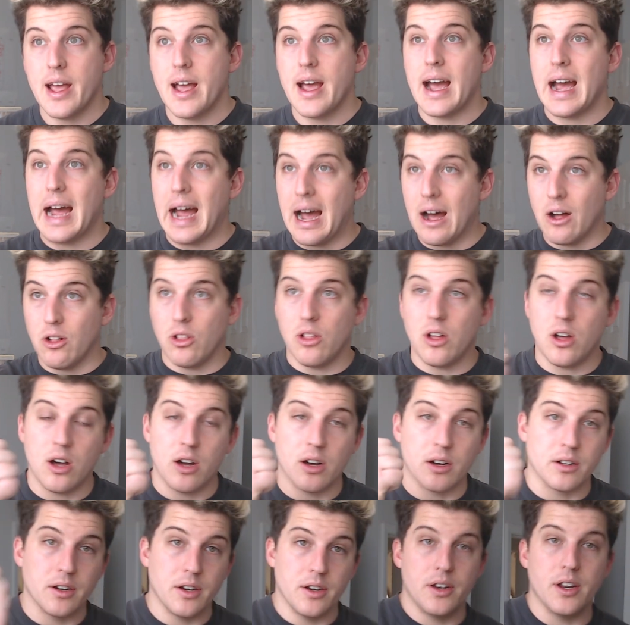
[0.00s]
How
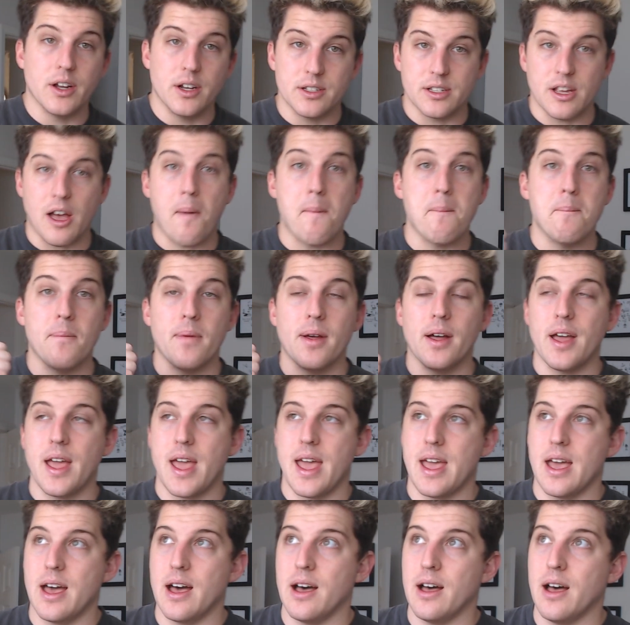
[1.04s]
long does
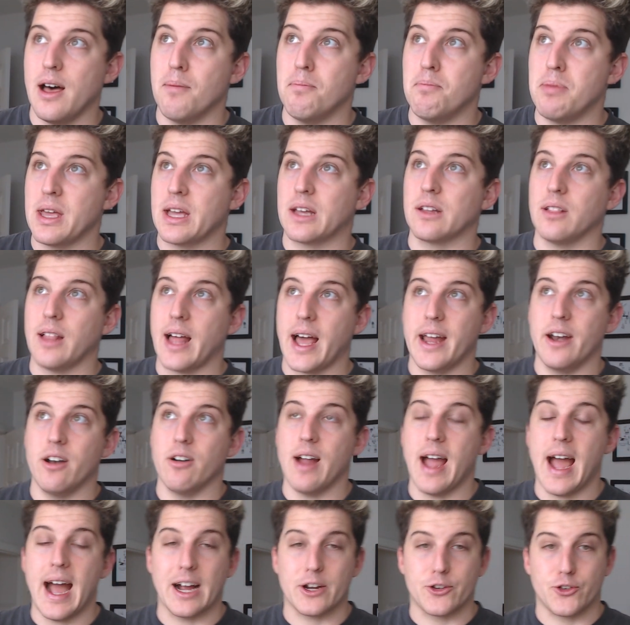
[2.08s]
a Bic lighter
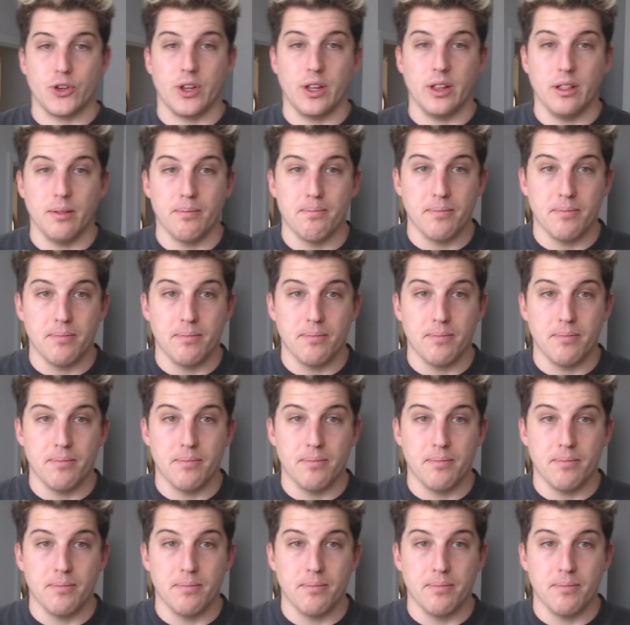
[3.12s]
actually